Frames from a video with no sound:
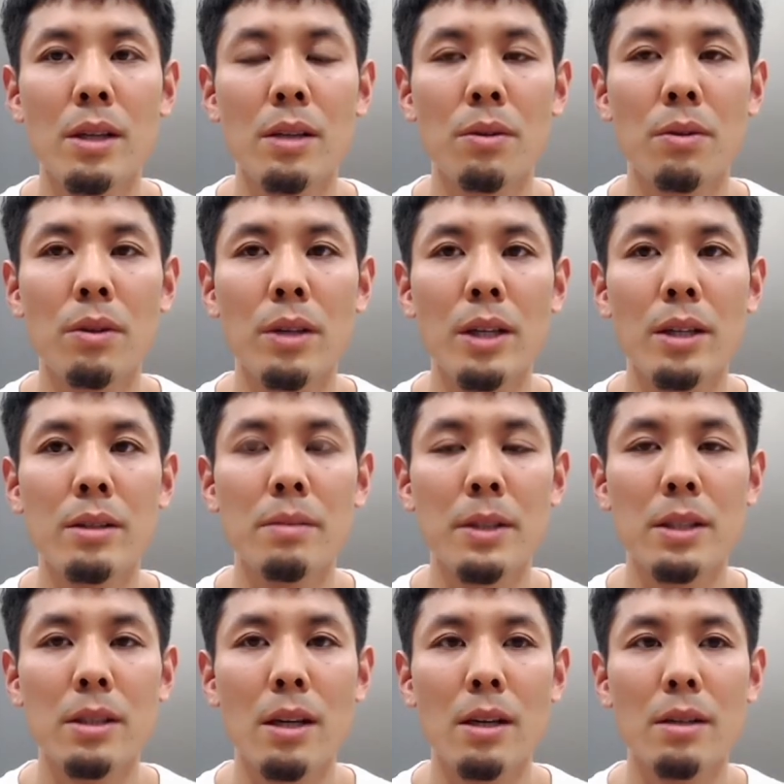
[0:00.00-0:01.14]
users,
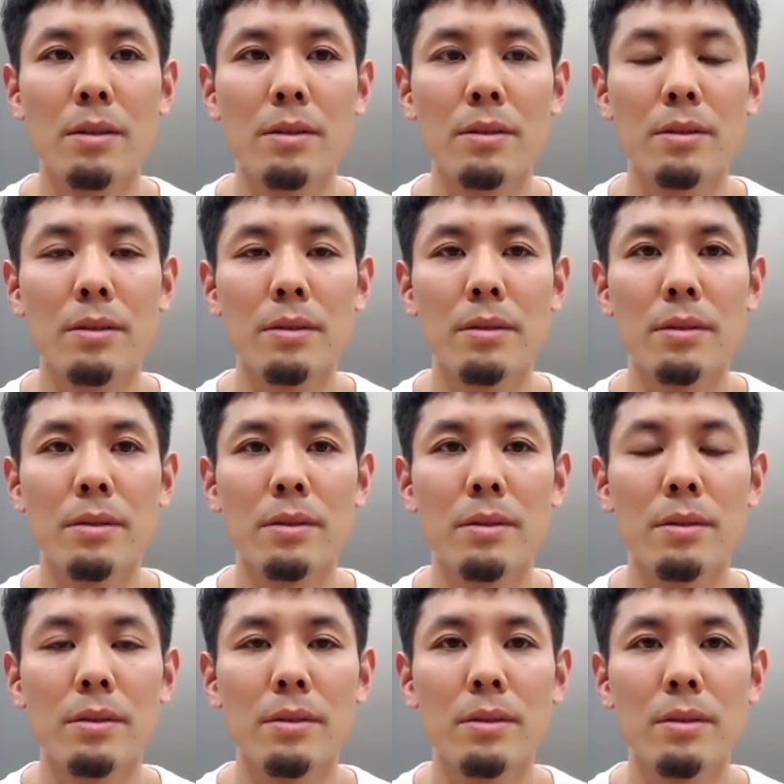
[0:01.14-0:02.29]
and those based
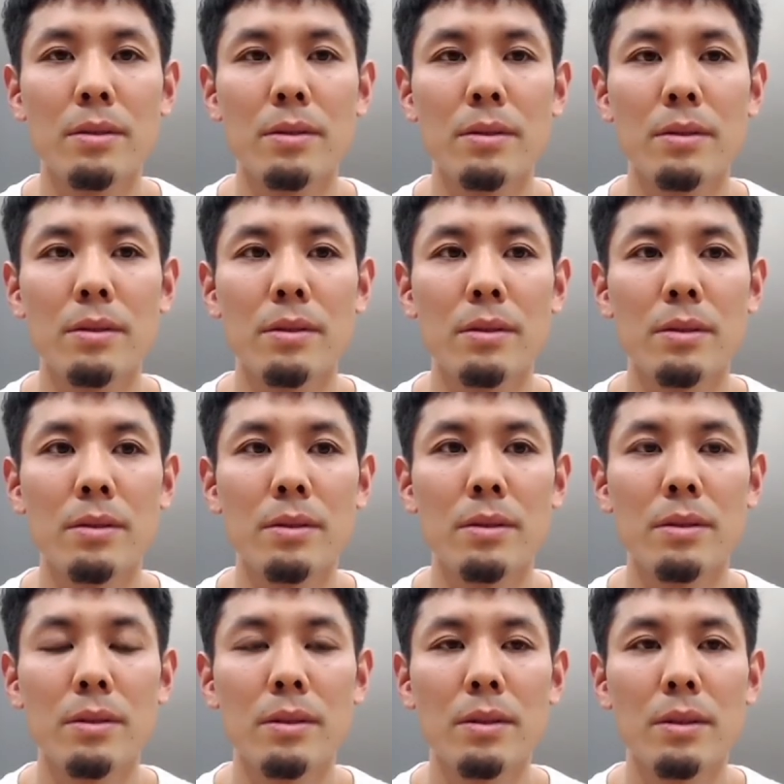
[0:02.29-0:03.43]
on estimated
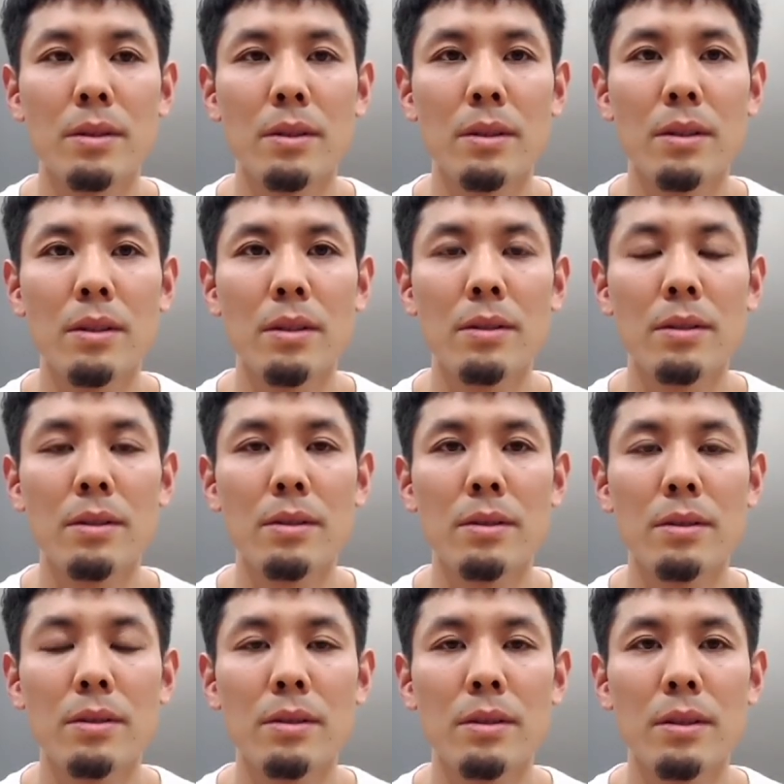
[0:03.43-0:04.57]
attributes as
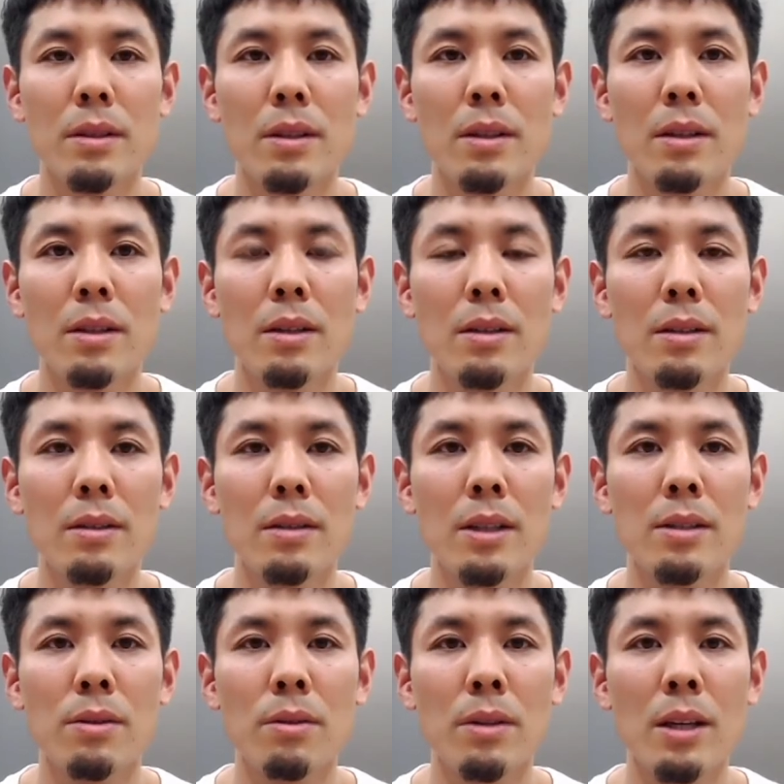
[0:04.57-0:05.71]
obtained through
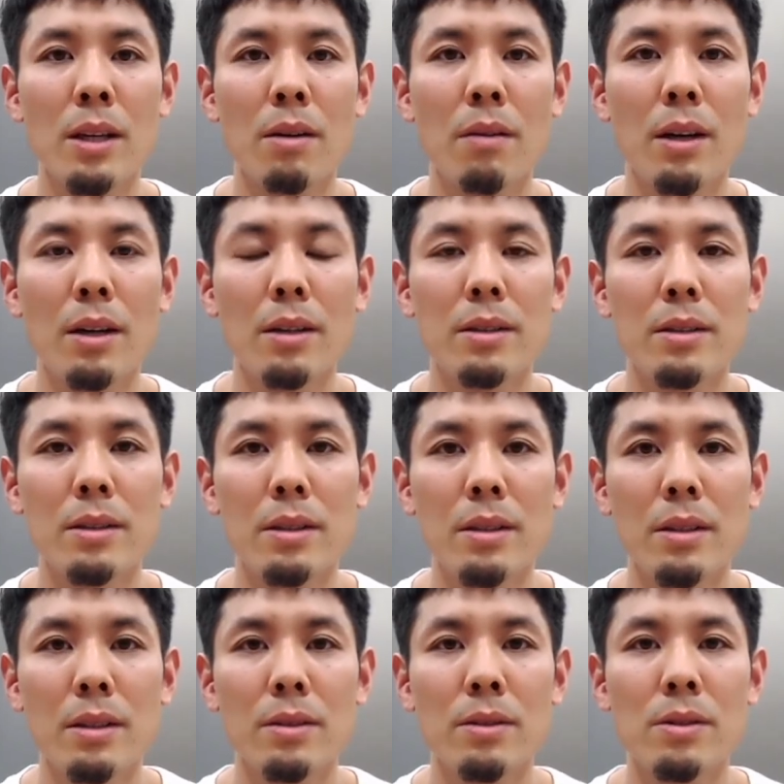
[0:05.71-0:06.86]
lookalike audience
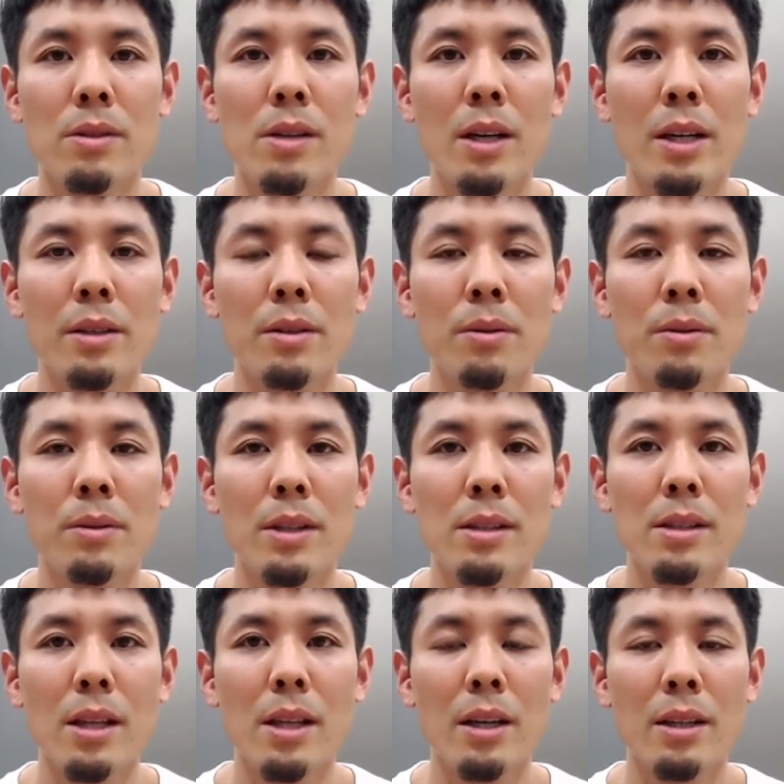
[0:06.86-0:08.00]
targeting.
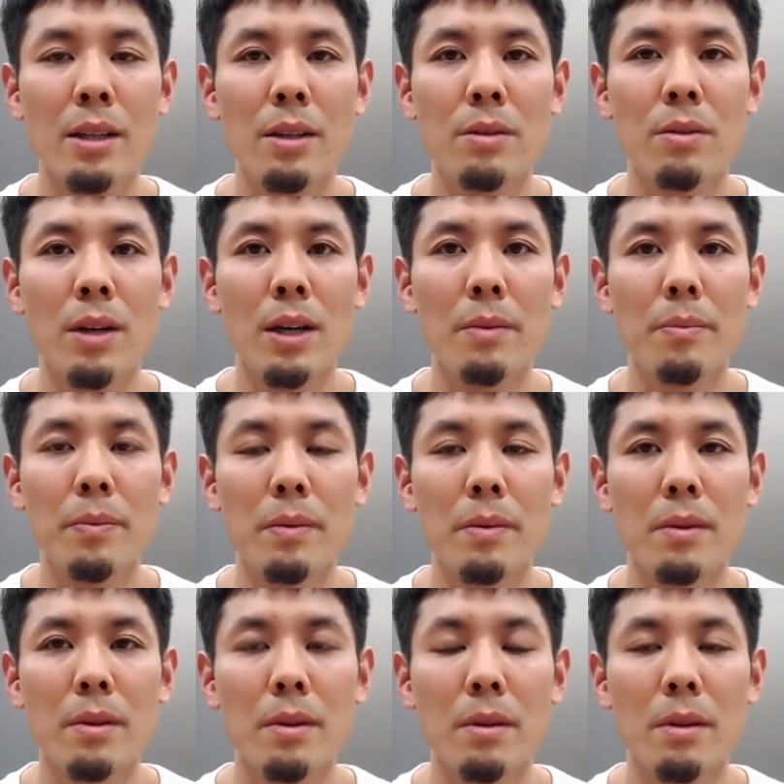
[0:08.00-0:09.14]
The test
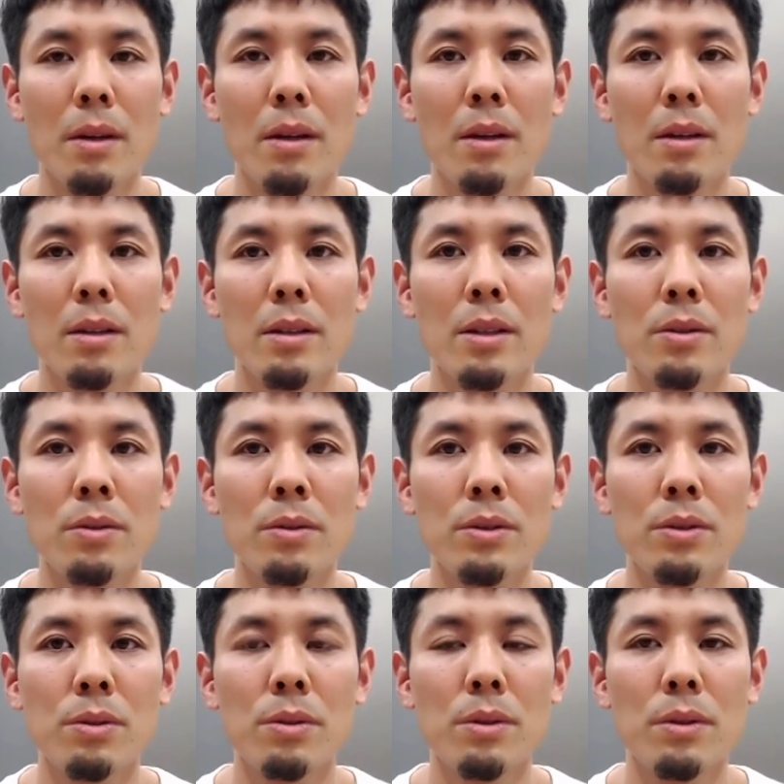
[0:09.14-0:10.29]
results show that
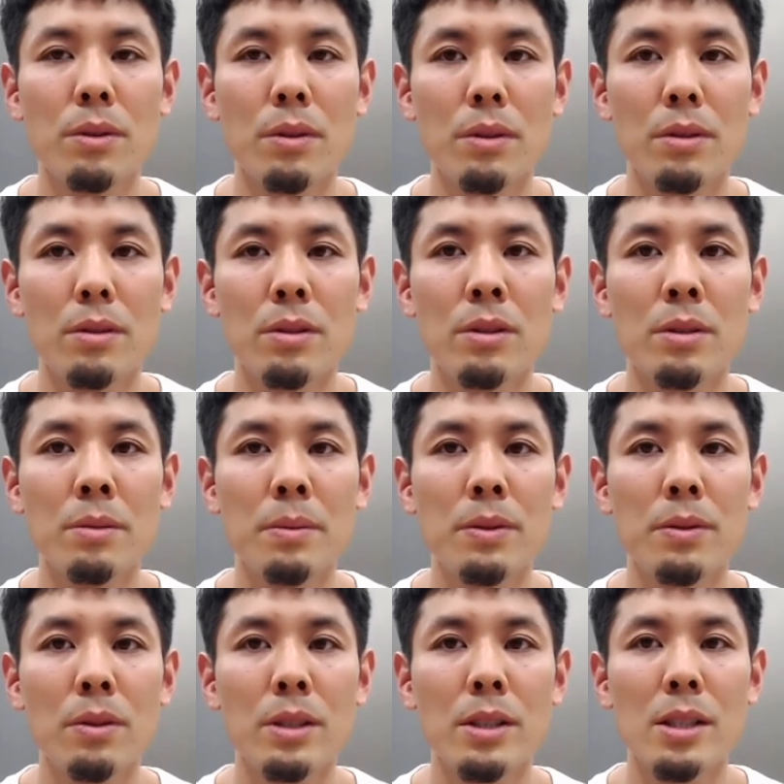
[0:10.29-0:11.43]
the lookalike audience
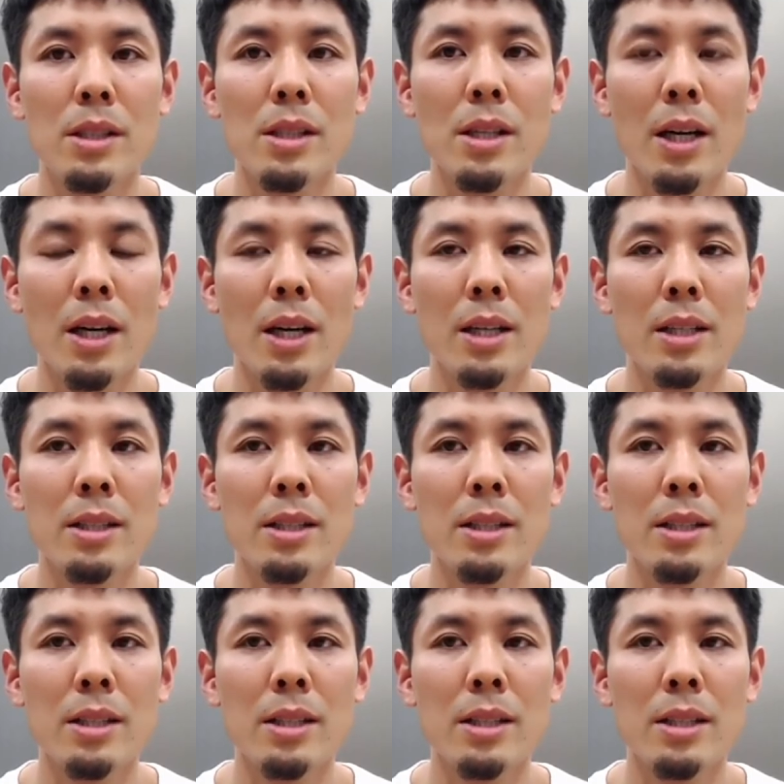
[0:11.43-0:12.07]
targeting